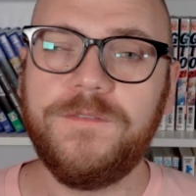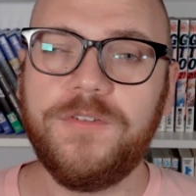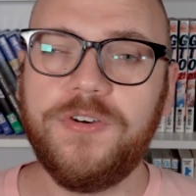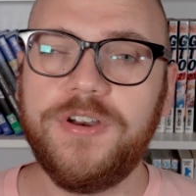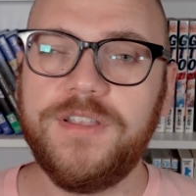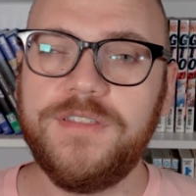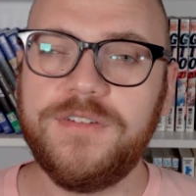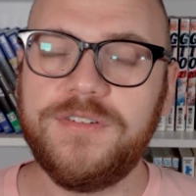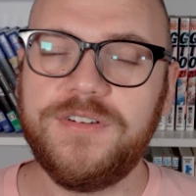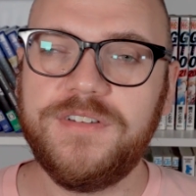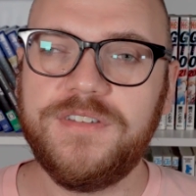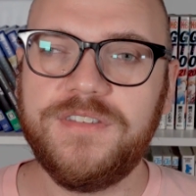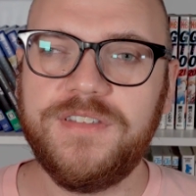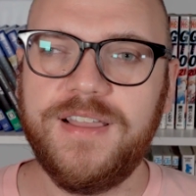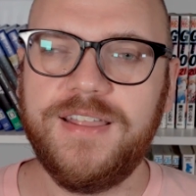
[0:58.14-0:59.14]

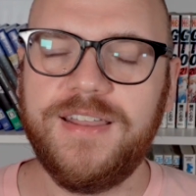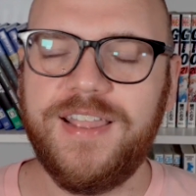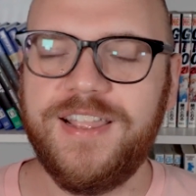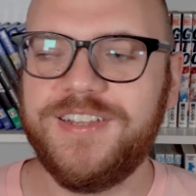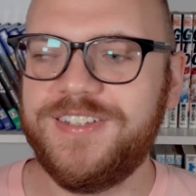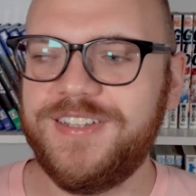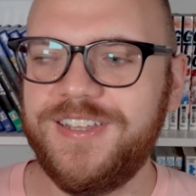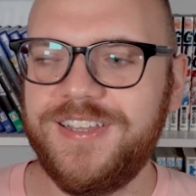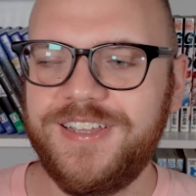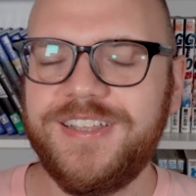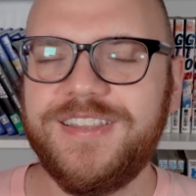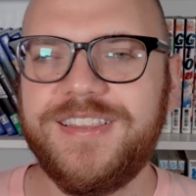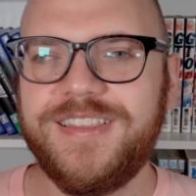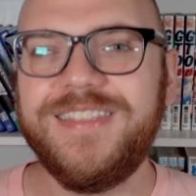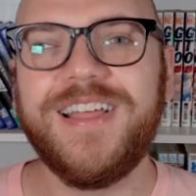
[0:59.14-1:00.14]
foreigners that actually
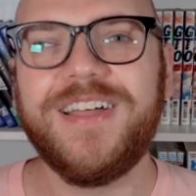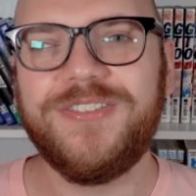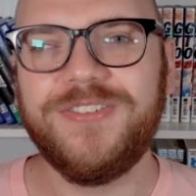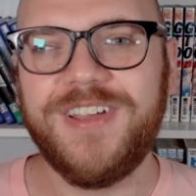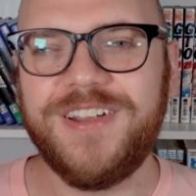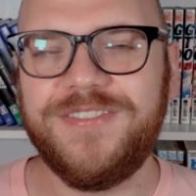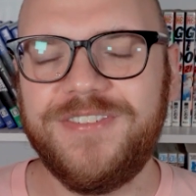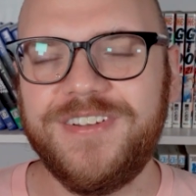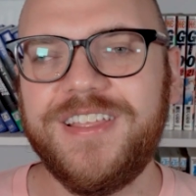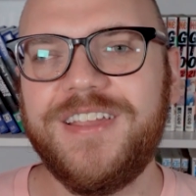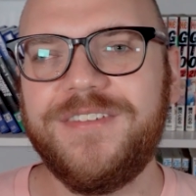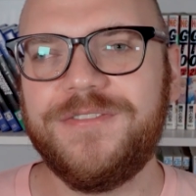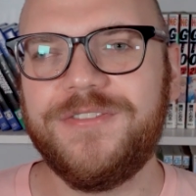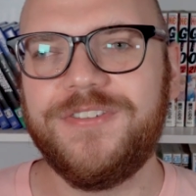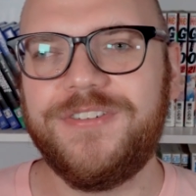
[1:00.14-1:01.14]
eat natto every
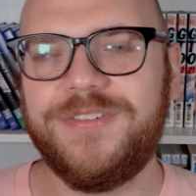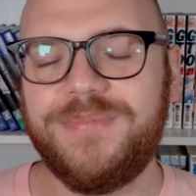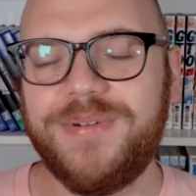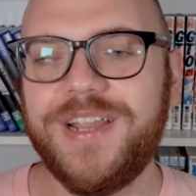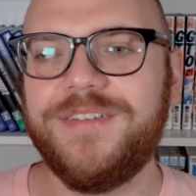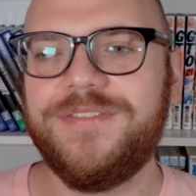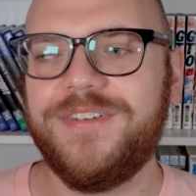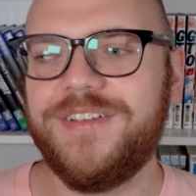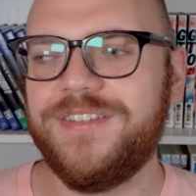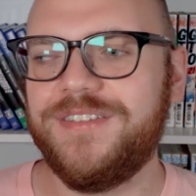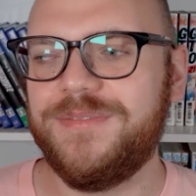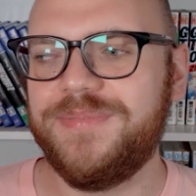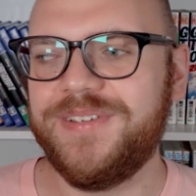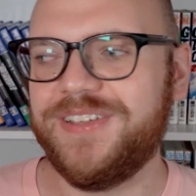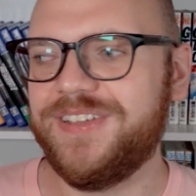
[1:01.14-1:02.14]
day for
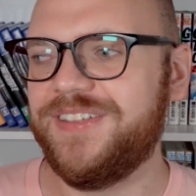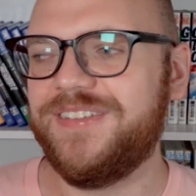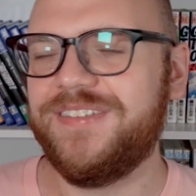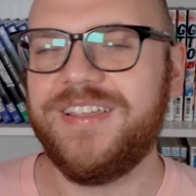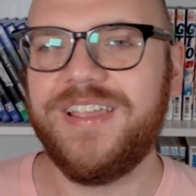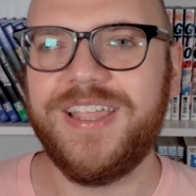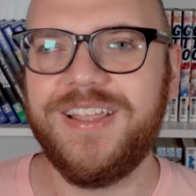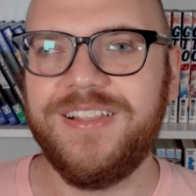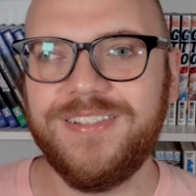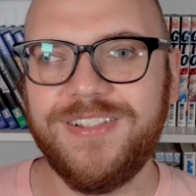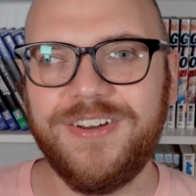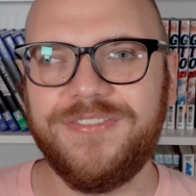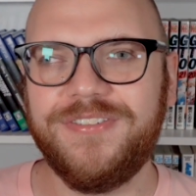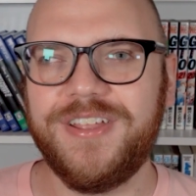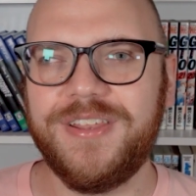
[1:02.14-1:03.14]
breakfast because I
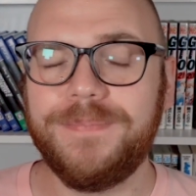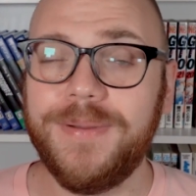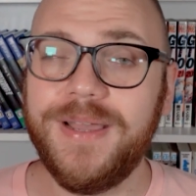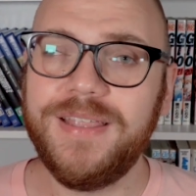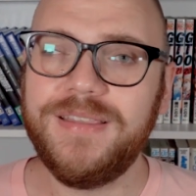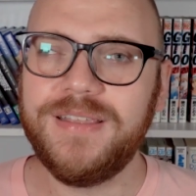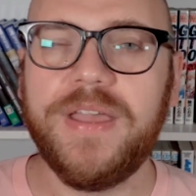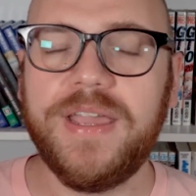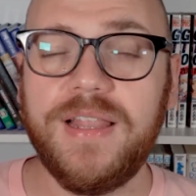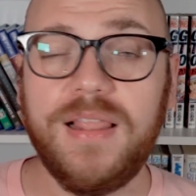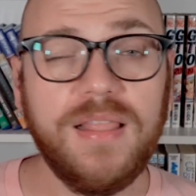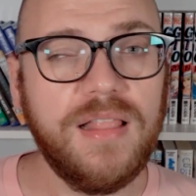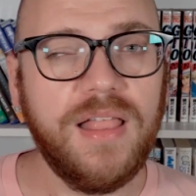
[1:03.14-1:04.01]
love it. But I